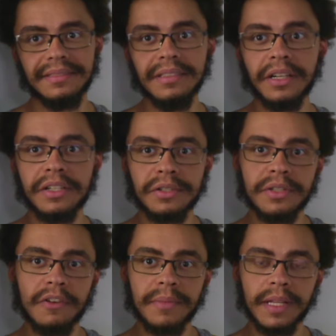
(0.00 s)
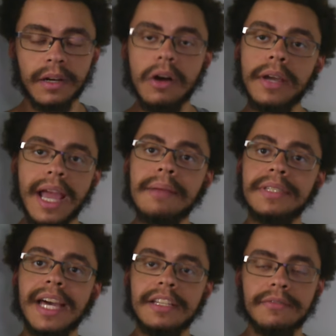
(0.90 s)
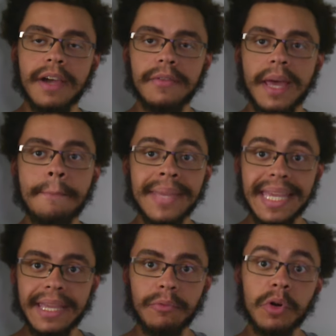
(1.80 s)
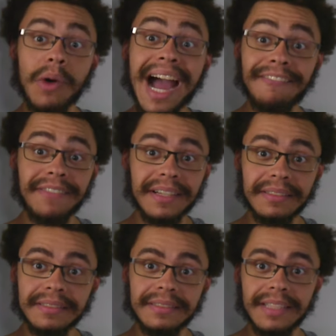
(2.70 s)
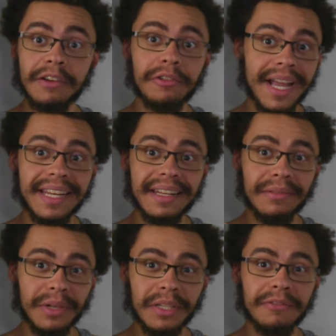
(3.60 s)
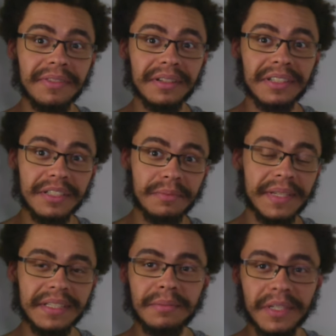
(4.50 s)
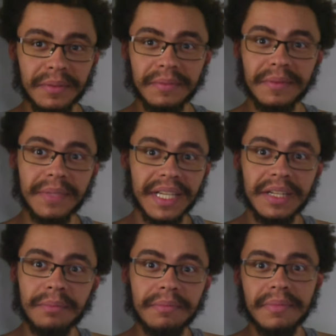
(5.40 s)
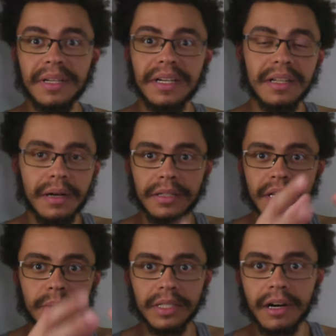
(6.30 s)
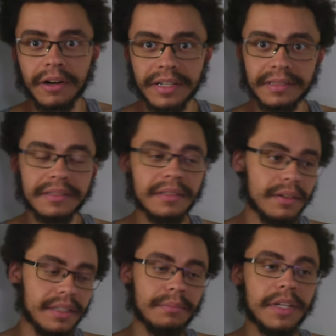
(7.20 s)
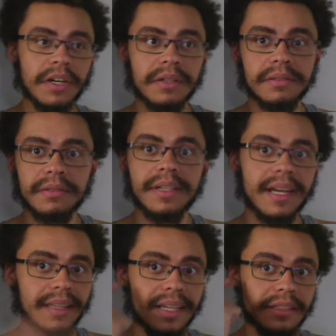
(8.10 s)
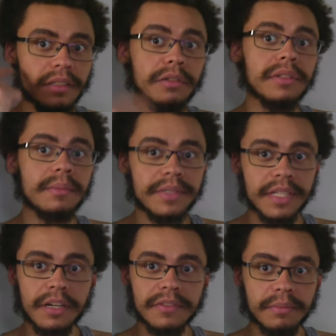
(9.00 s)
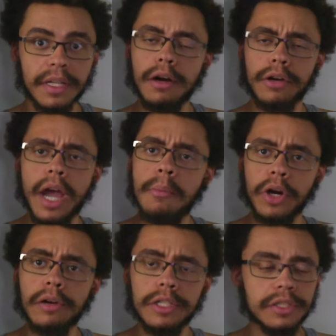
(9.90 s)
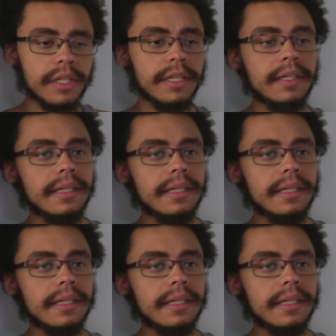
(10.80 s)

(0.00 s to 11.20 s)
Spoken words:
look at yourself and be like, okay, I'm satisfied with that. Me, what do I feel? Now, granted, what you feel could just be, someone could be in a tub of lard and look in the mirror and kind of, like, delude themselves and be like, okay, I'm okay with this.